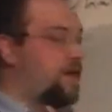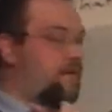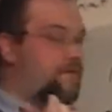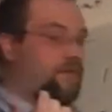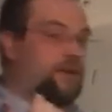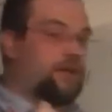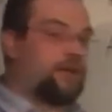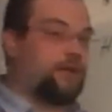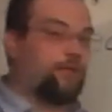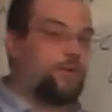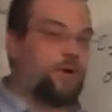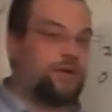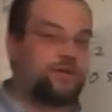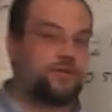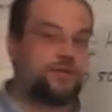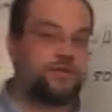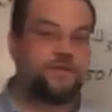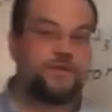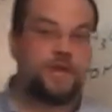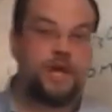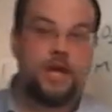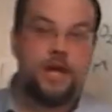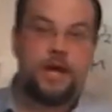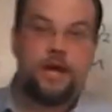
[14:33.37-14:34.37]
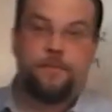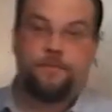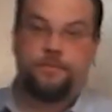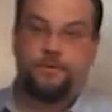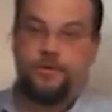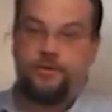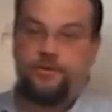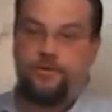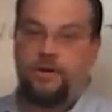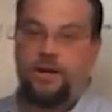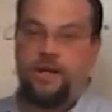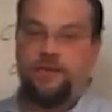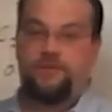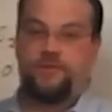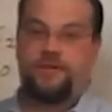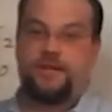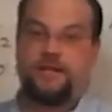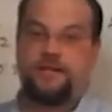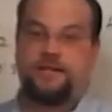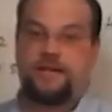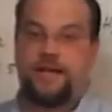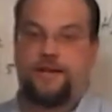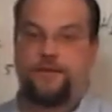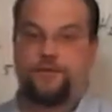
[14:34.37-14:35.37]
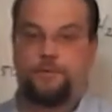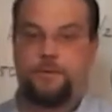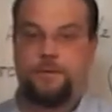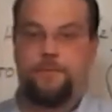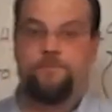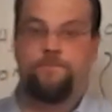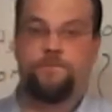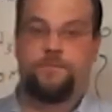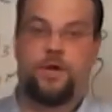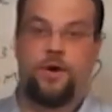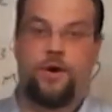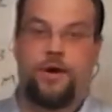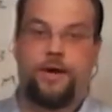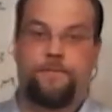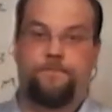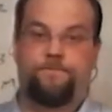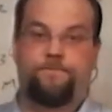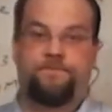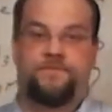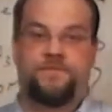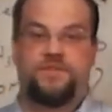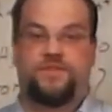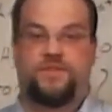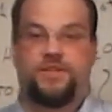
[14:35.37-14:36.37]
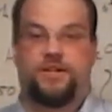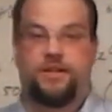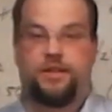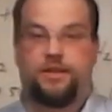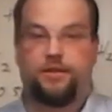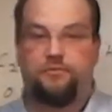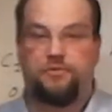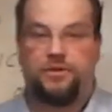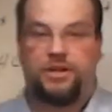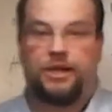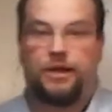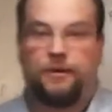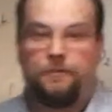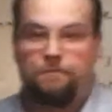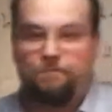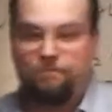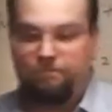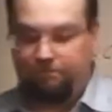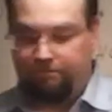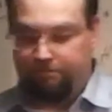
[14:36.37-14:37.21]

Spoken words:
you have any questions, please don't hesitate to ask me. All right, see you in another video.